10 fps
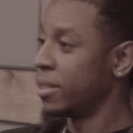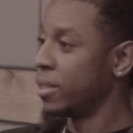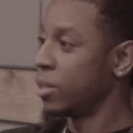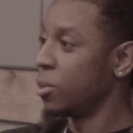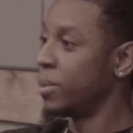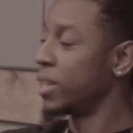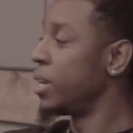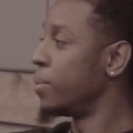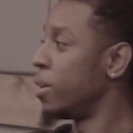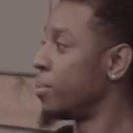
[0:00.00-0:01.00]
told me to
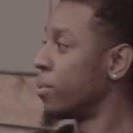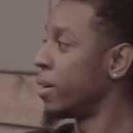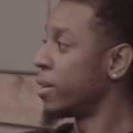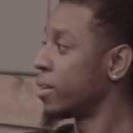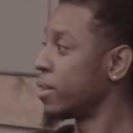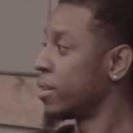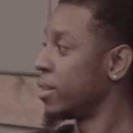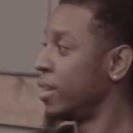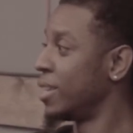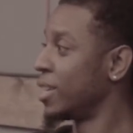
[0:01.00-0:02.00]
keep her upright.
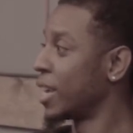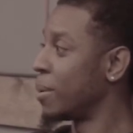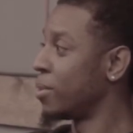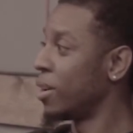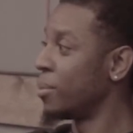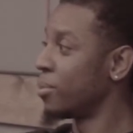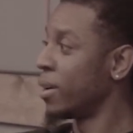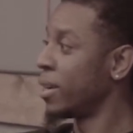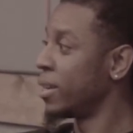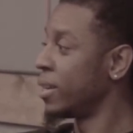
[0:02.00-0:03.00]
And as I kept her
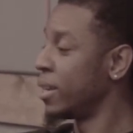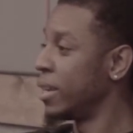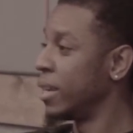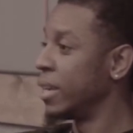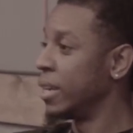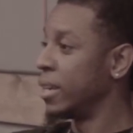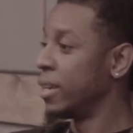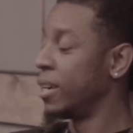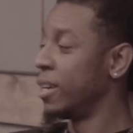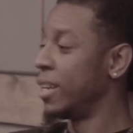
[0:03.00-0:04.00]
upright,
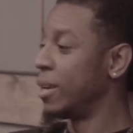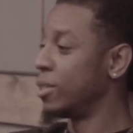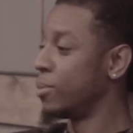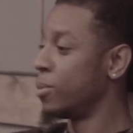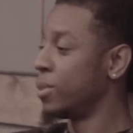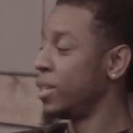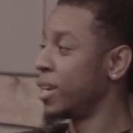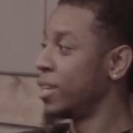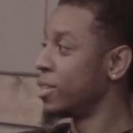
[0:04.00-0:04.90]
that was the moment she kind of